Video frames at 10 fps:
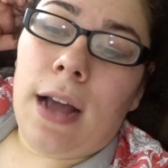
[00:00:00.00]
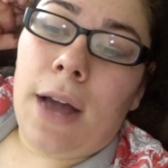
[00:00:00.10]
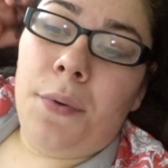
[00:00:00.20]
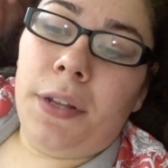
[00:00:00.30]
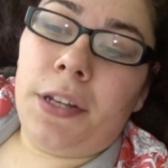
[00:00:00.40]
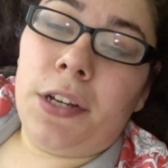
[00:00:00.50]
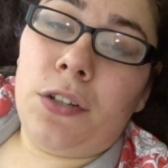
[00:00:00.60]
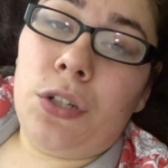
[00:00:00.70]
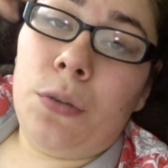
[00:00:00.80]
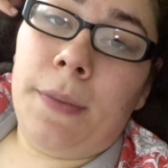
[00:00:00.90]
I really
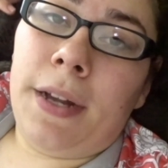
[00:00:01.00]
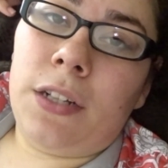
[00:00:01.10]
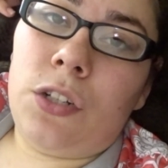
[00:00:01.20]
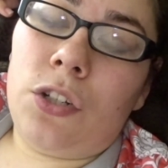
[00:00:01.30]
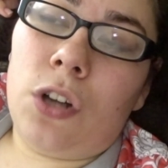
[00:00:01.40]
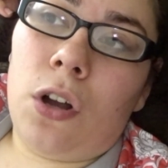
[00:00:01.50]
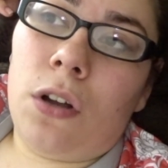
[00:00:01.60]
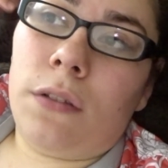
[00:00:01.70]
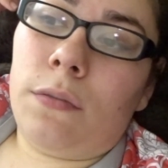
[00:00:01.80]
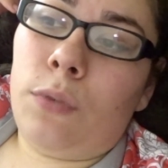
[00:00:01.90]
couldn't do much.
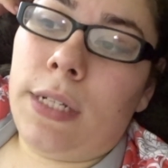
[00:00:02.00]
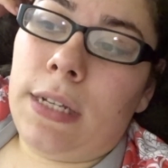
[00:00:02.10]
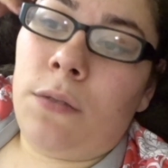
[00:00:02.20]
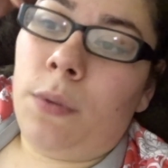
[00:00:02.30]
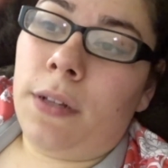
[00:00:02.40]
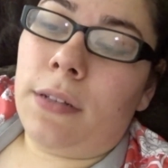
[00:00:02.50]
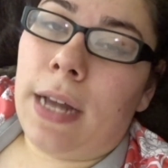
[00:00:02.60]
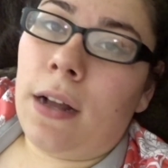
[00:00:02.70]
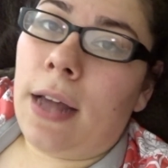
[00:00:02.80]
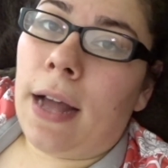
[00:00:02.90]
All we did was
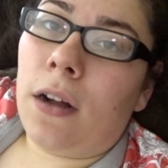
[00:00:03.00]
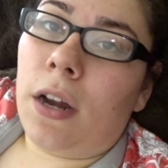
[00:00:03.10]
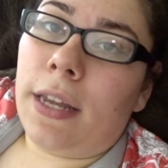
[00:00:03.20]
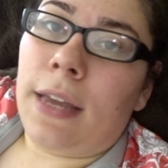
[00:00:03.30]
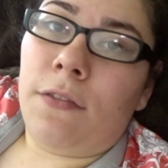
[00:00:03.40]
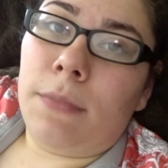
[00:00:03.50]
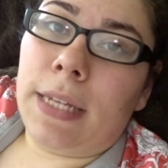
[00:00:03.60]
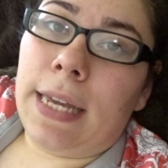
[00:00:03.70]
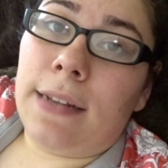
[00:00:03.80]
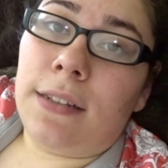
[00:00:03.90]
I got to give him a
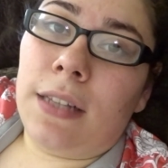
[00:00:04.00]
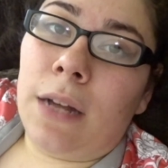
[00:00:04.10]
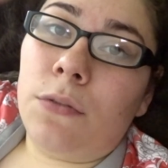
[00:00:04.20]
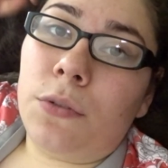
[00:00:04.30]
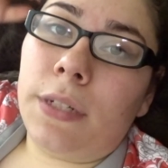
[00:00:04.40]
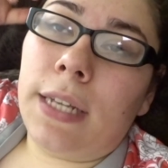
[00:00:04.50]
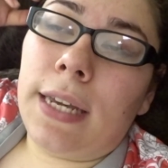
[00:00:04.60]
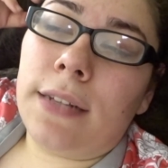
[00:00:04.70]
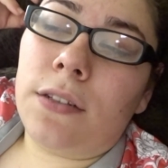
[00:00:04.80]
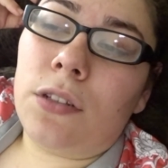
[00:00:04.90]
kiss, and that was really
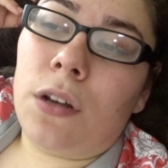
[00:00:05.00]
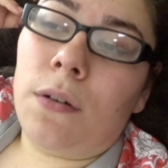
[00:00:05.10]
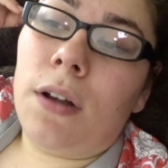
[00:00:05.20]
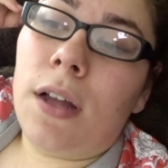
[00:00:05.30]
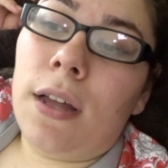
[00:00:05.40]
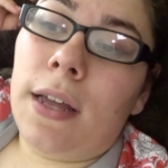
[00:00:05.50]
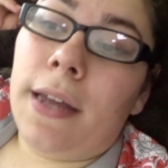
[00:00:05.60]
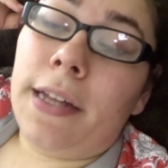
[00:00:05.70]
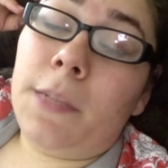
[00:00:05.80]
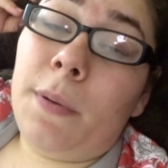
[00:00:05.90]
it. So
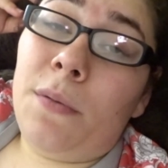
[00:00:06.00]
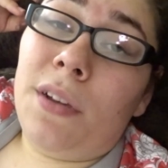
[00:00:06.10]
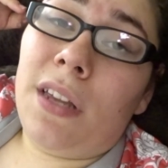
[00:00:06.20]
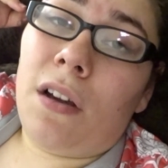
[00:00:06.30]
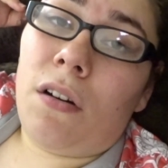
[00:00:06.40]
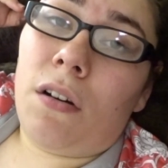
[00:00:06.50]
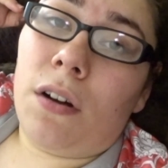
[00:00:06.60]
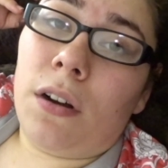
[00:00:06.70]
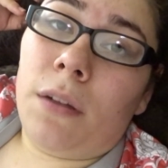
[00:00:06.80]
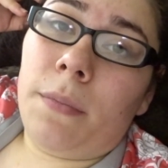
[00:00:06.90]
it's been really
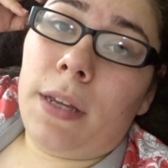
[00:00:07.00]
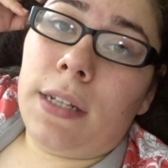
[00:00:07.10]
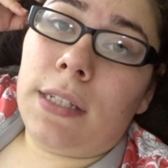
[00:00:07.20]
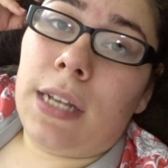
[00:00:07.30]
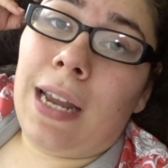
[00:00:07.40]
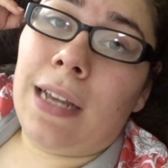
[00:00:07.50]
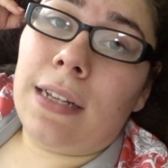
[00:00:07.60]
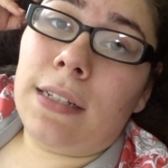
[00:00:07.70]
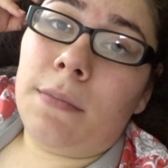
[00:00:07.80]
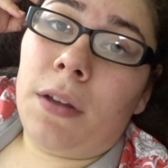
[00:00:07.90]
hard on me.
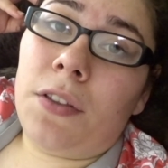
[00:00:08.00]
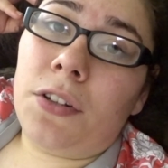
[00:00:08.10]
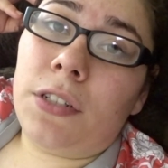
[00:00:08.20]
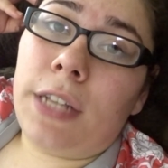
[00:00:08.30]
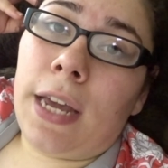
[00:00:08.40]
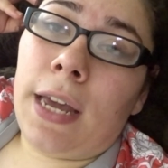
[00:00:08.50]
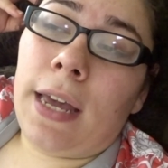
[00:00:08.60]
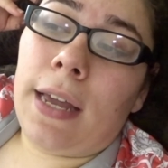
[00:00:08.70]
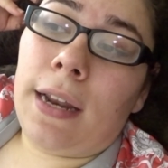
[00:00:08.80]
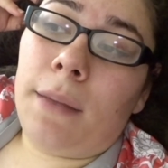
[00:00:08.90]
Today is Mother's Day
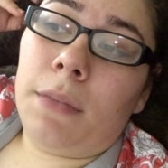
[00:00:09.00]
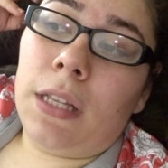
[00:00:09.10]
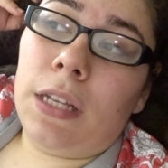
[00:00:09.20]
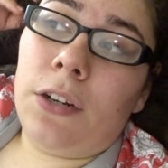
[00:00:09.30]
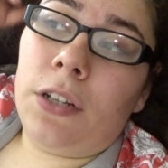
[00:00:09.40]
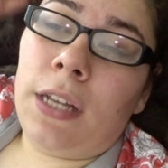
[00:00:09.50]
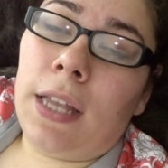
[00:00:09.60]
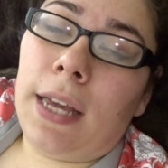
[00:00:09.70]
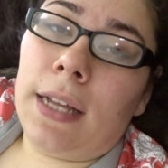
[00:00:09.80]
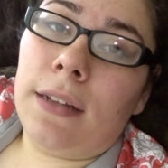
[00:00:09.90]
and I'm literally
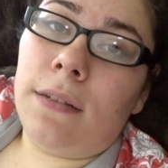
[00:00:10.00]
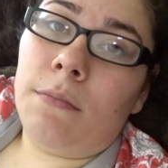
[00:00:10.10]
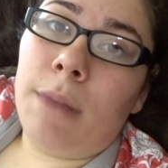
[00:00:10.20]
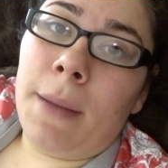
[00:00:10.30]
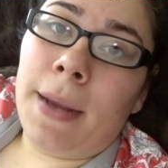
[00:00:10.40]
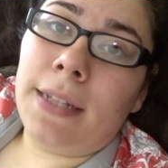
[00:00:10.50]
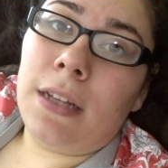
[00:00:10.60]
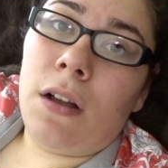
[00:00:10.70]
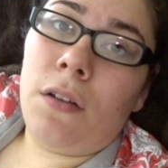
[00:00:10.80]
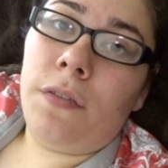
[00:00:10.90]
like by
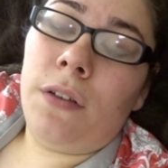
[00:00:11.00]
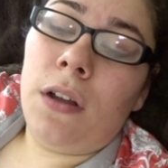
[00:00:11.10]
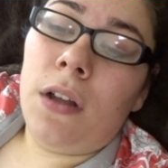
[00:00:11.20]
myself.